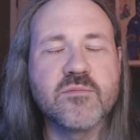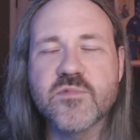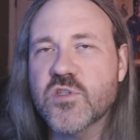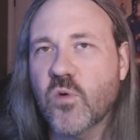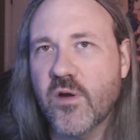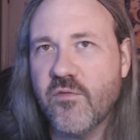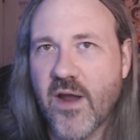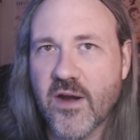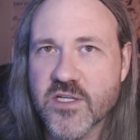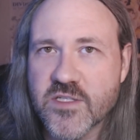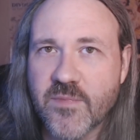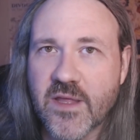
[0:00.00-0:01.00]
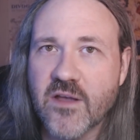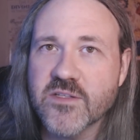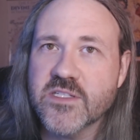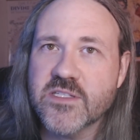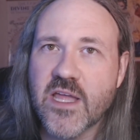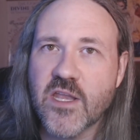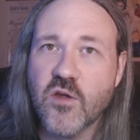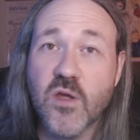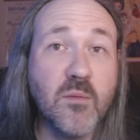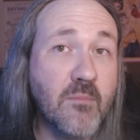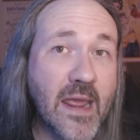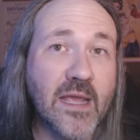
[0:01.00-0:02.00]
Storyfire or something else, is that you
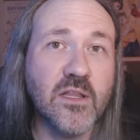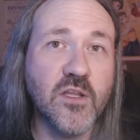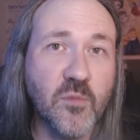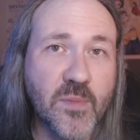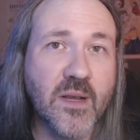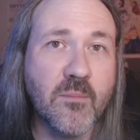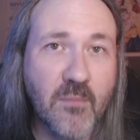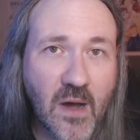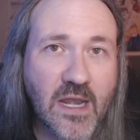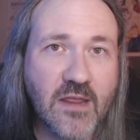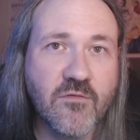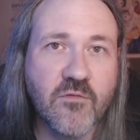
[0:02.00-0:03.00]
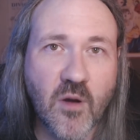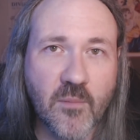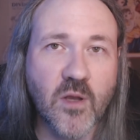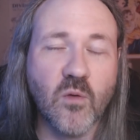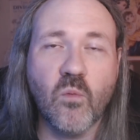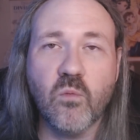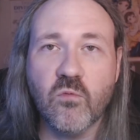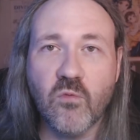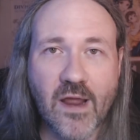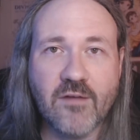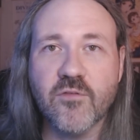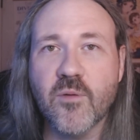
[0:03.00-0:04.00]
can make a little bit of money from it
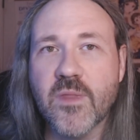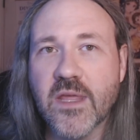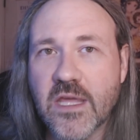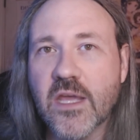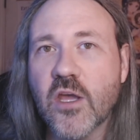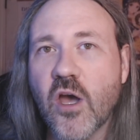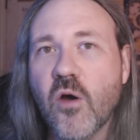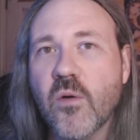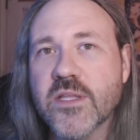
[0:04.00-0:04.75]
right from the get-go.